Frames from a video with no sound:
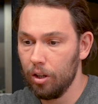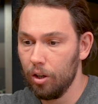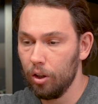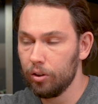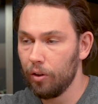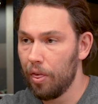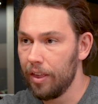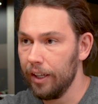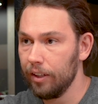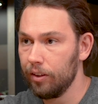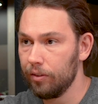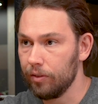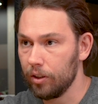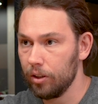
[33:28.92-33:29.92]
lot of
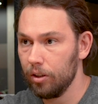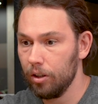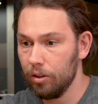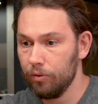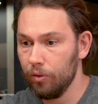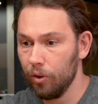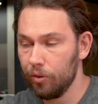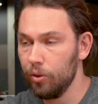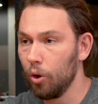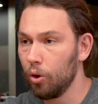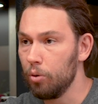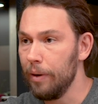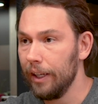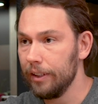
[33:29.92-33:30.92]
things was
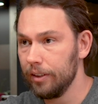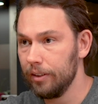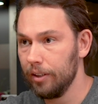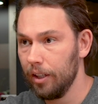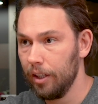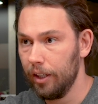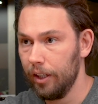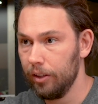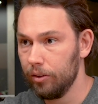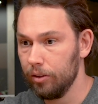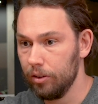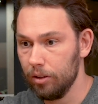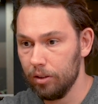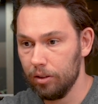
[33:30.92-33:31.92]
documented into
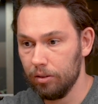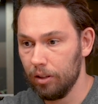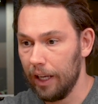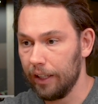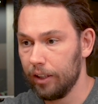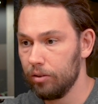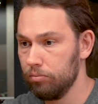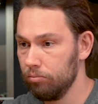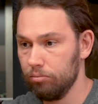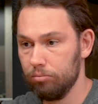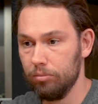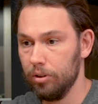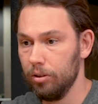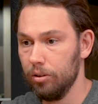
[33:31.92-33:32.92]
the
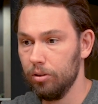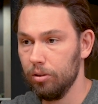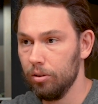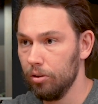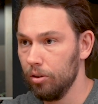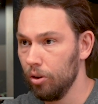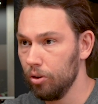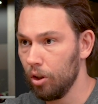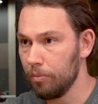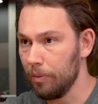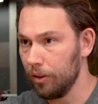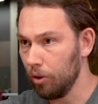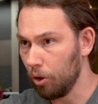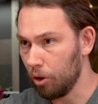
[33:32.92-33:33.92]

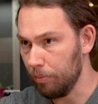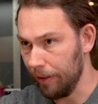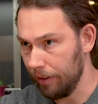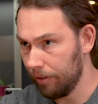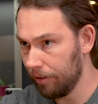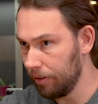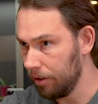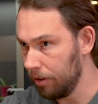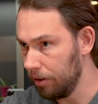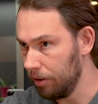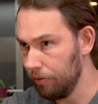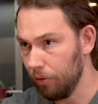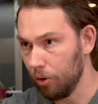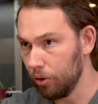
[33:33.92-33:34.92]
normal documents,
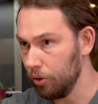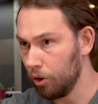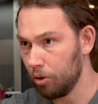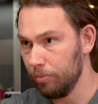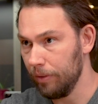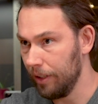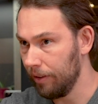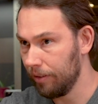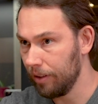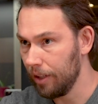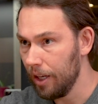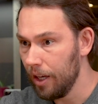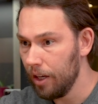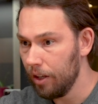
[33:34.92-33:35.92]
board documents.
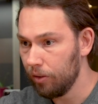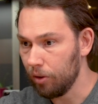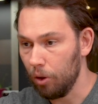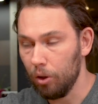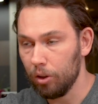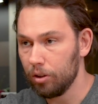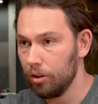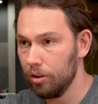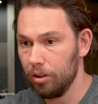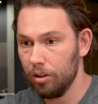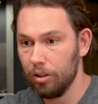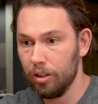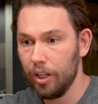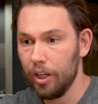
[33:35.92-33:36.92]
So a lot,
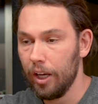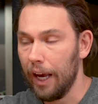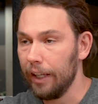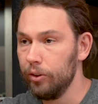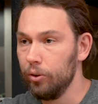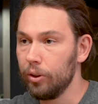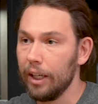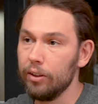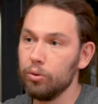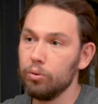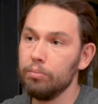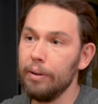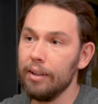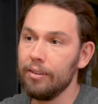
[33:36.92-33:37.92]
and you had to
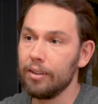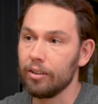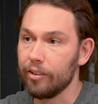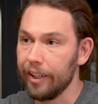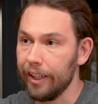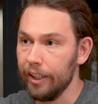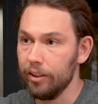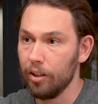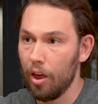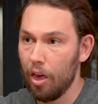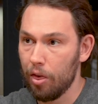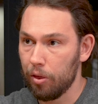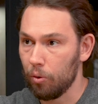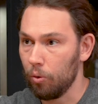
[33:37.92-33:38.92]
basically read
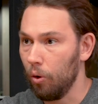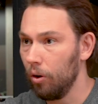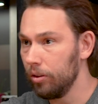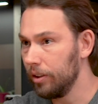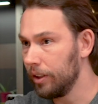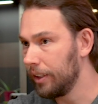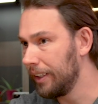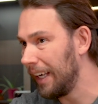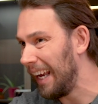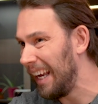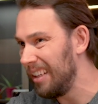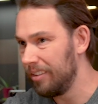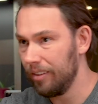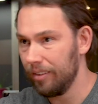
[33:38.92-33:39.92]
through all the
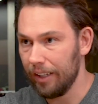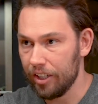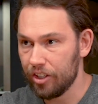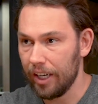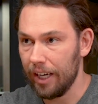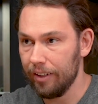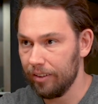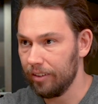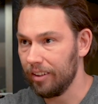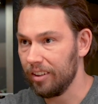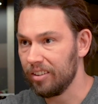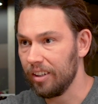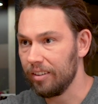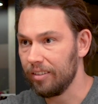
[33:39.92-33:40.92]
cases, edge
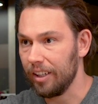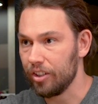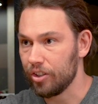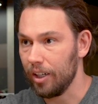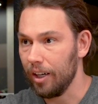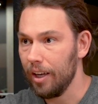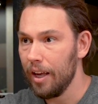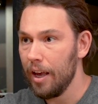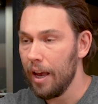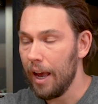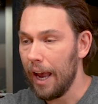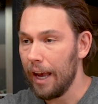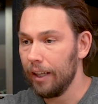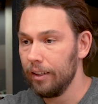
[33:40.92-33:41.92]
cases, etc.
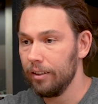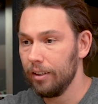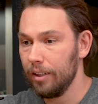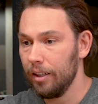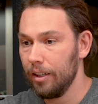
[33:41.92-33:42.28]
And